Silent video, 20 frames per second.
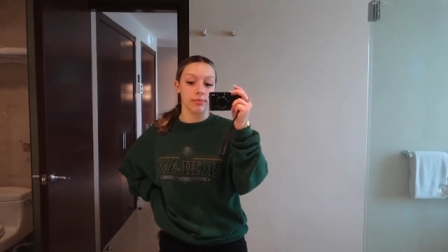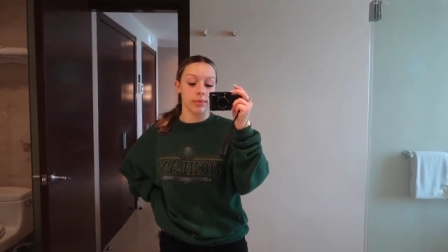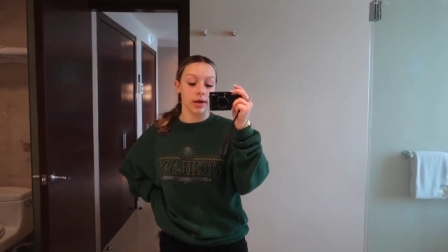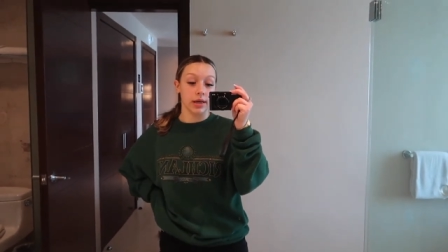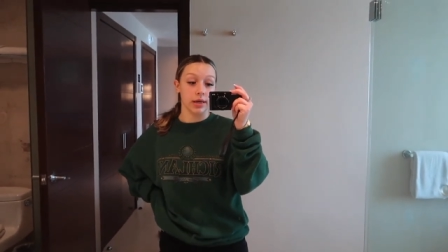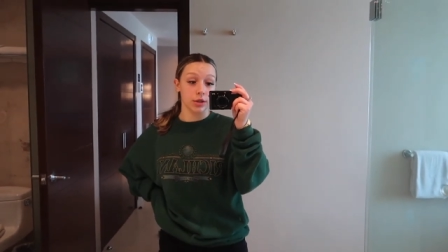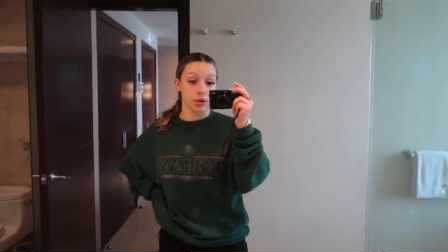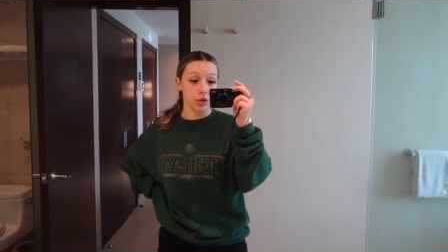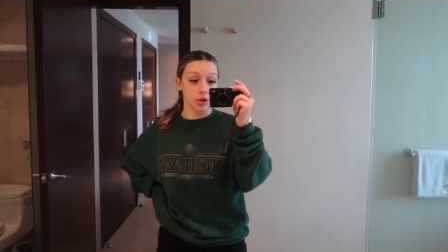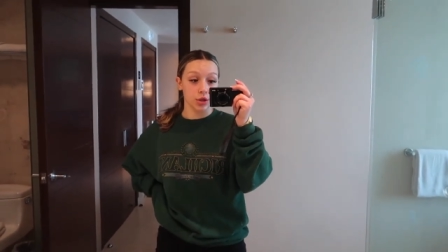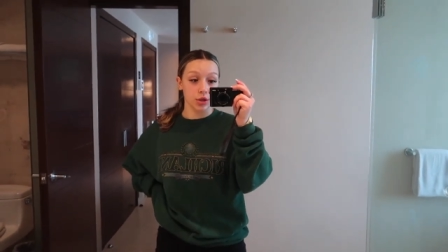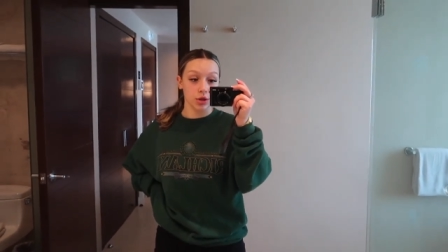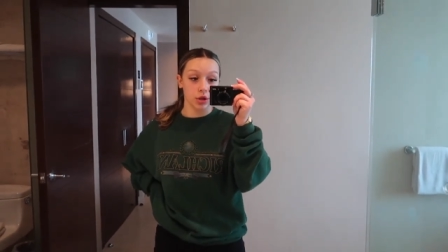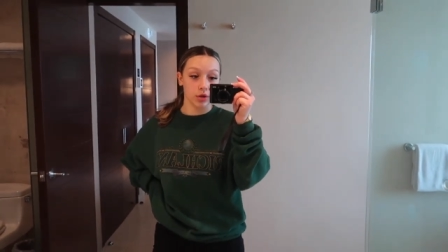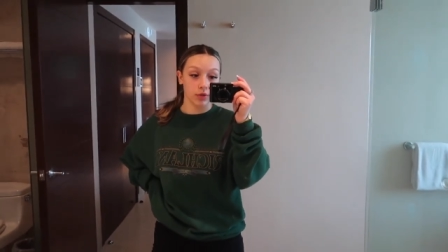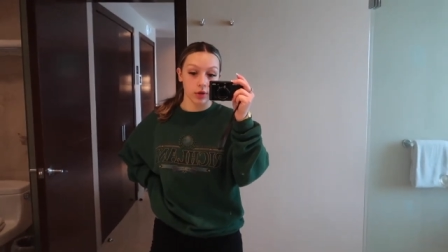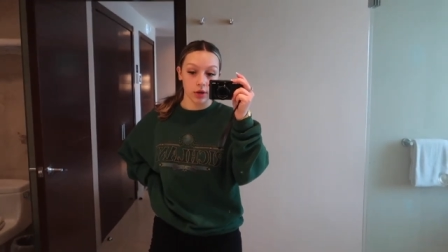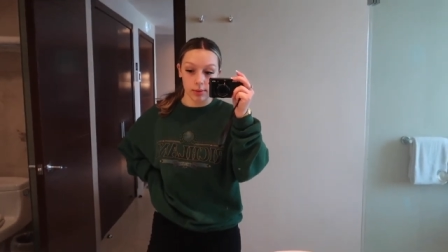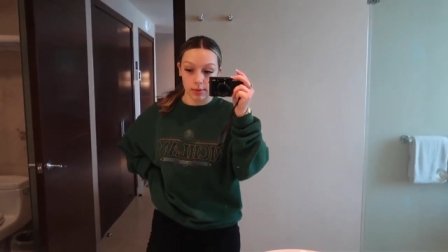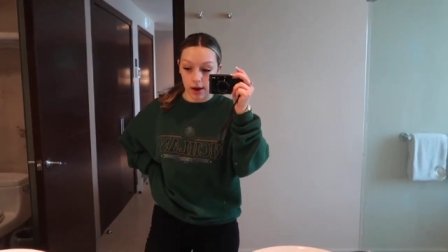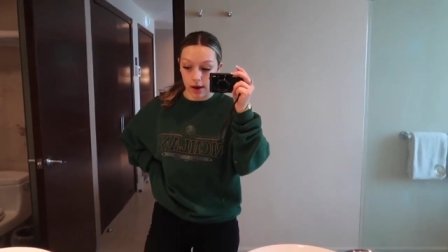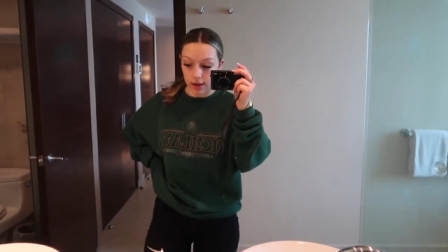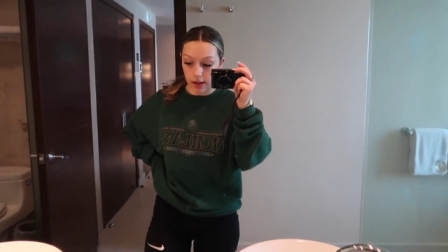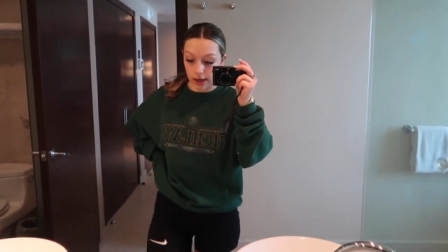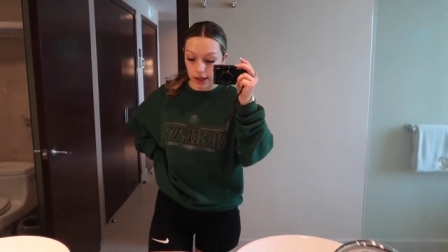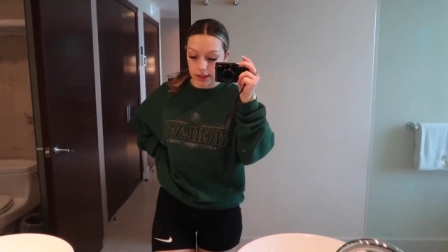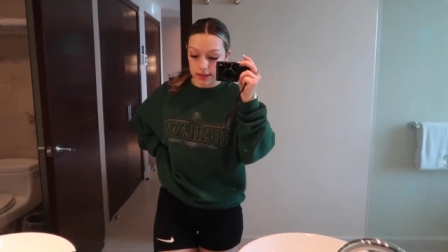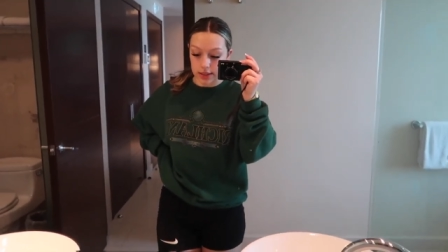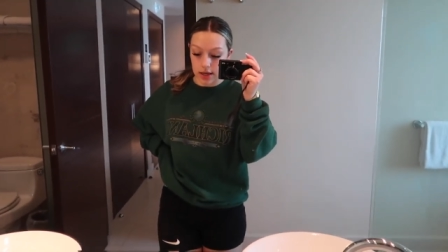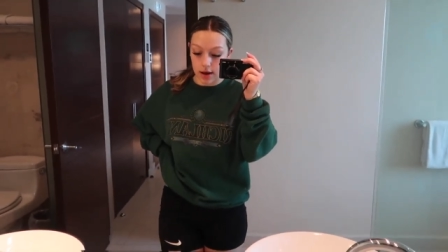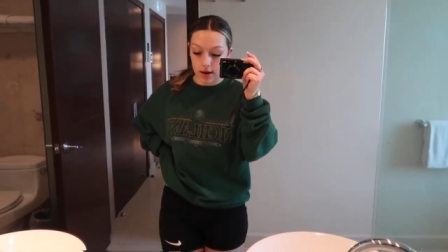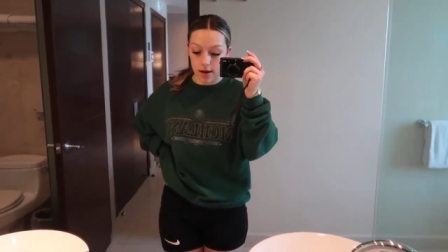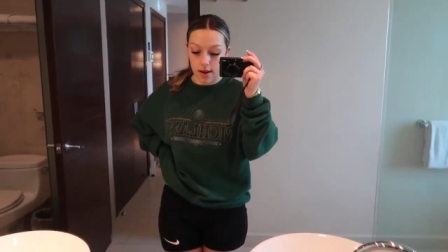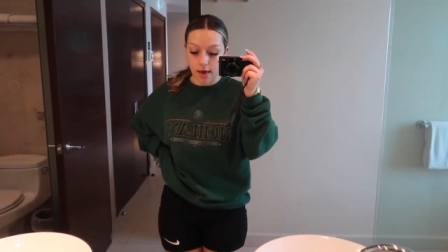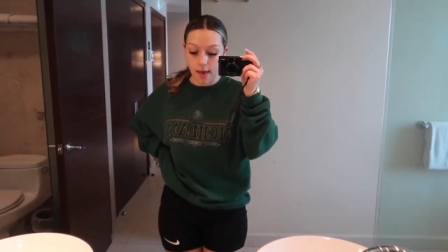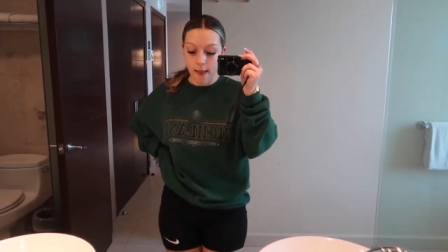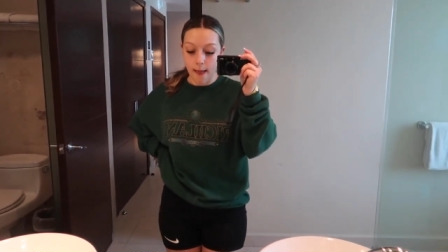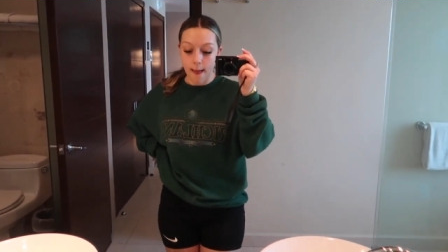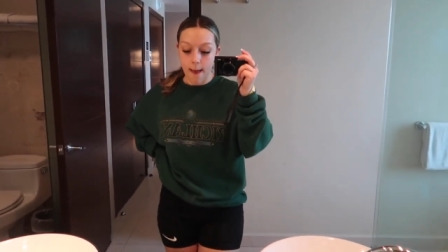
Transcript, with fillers: my ears just hurt really bad like i said